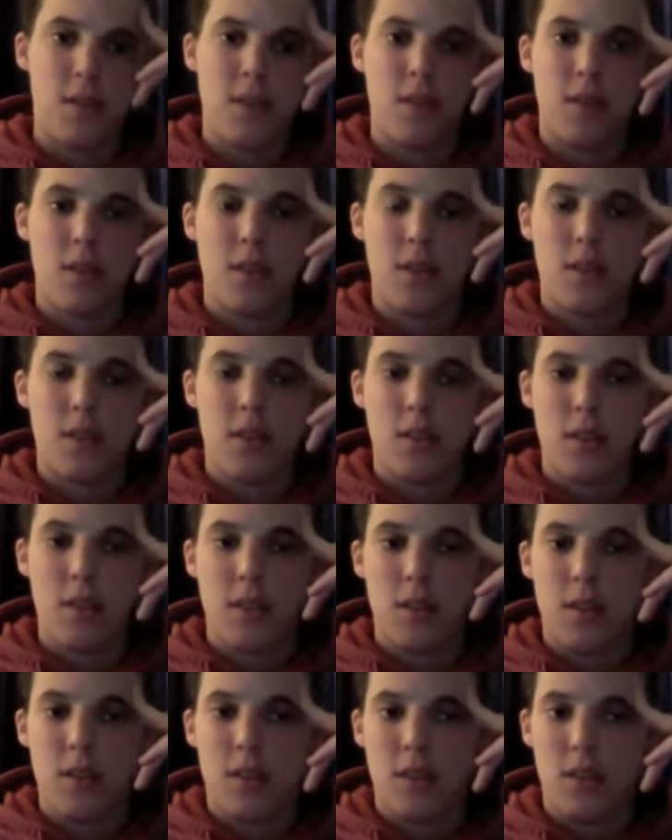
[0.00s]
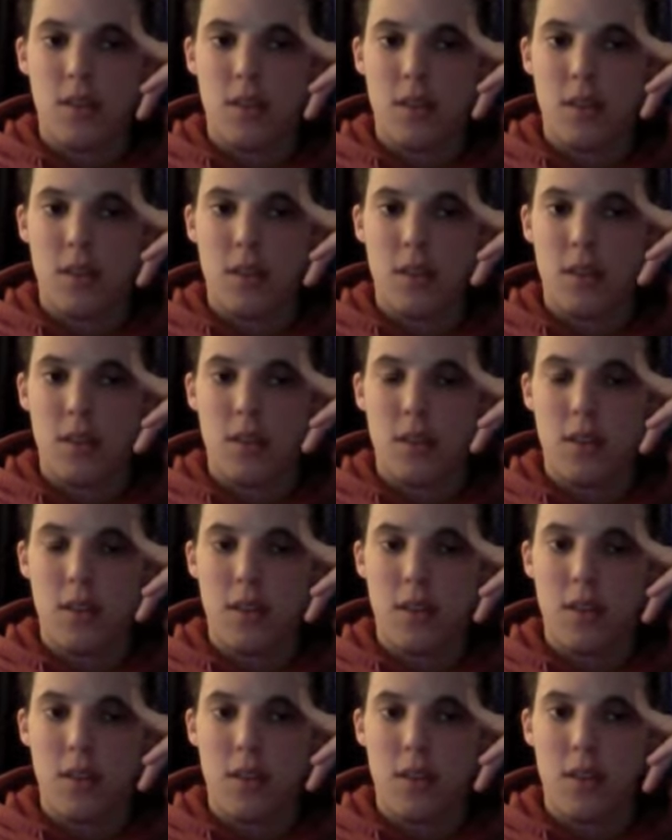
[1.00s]

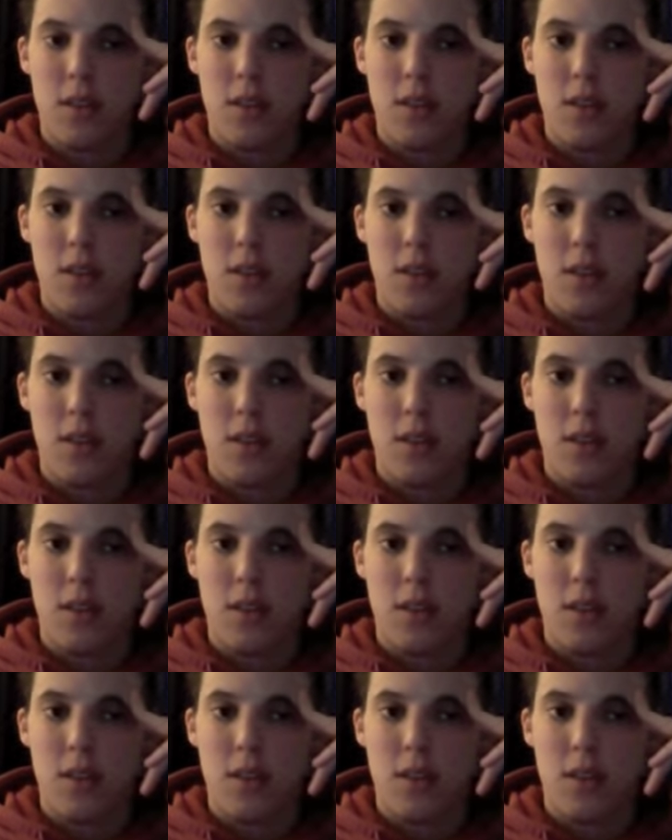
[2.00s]
(silence)